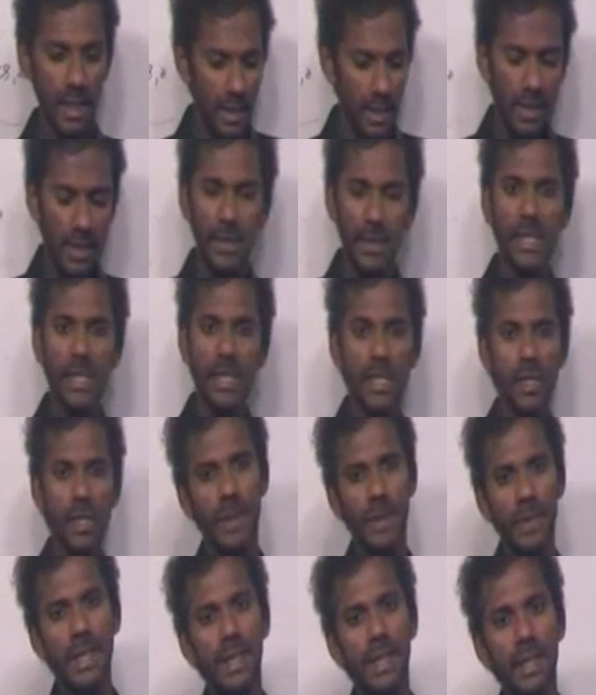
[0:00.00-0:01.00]
That means it should
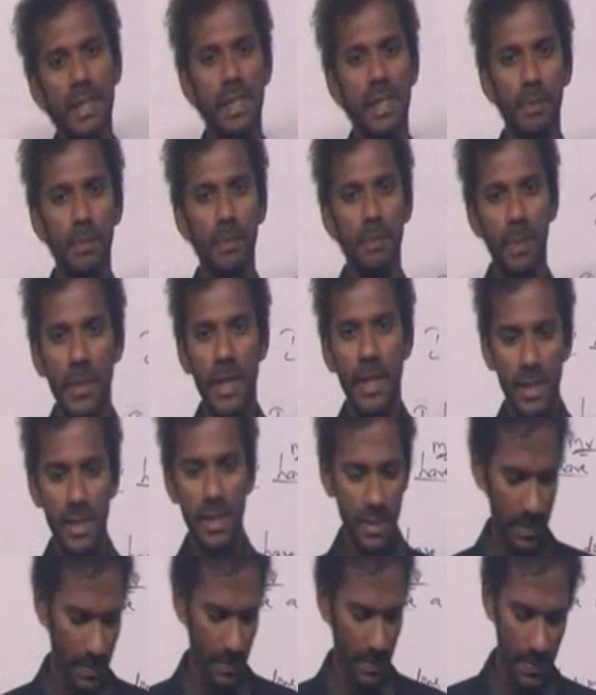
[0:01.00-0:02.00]
be either simple
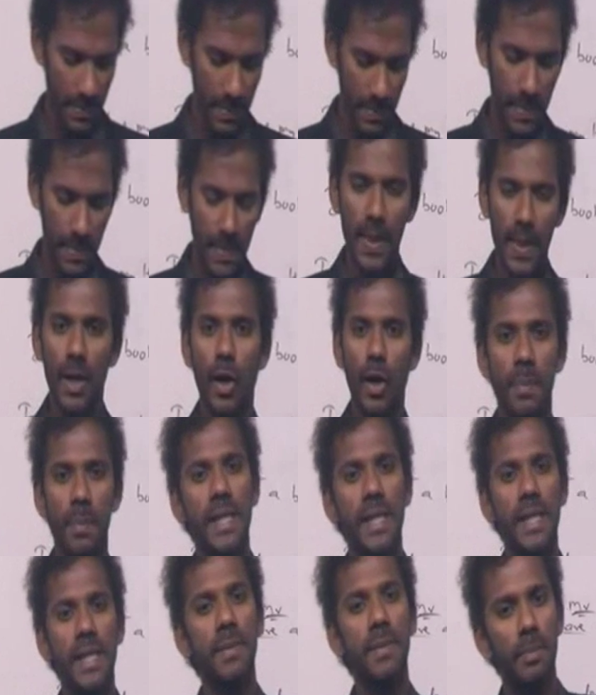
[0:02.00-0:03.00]
present or
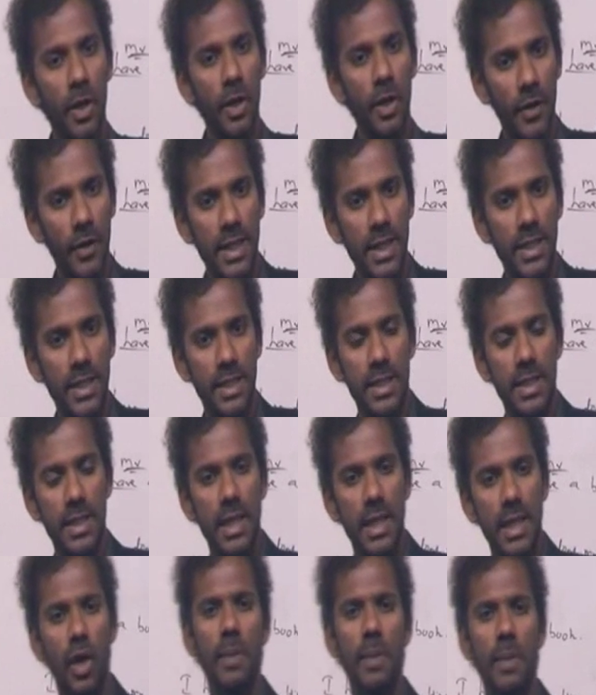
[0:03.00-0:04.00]
present perfect
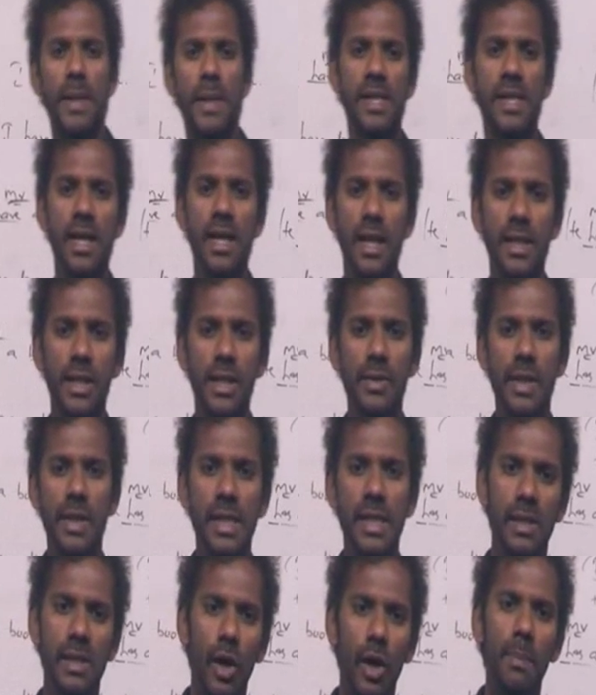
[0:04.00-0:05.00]
or present
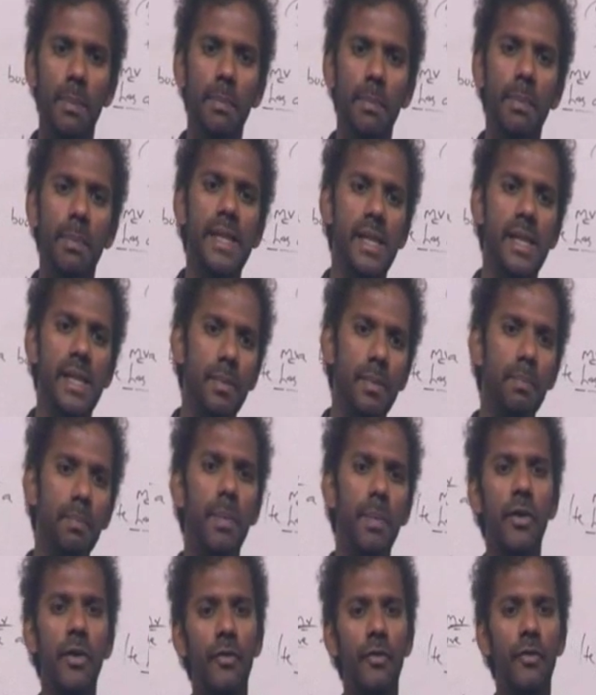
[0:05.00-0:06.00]
continuous or present
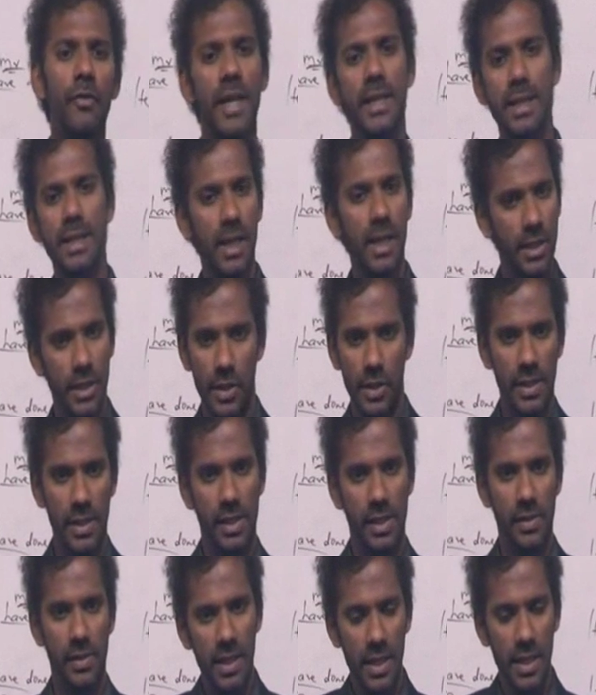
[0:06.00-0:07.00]
perfect
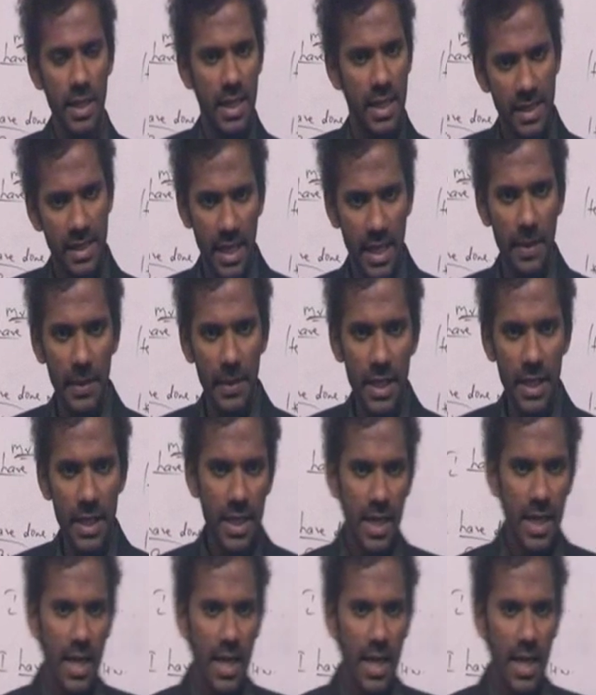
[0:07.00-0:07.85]
continuous. Right? Tell me,